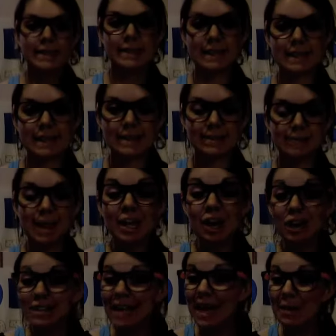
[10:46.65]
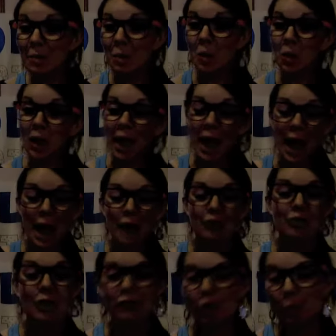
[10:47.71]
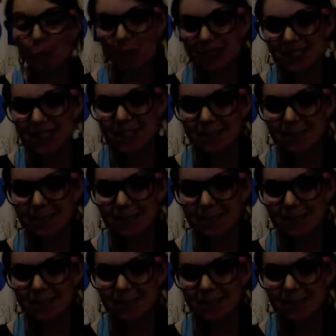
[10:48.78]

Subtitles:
let's make our table and graph our points.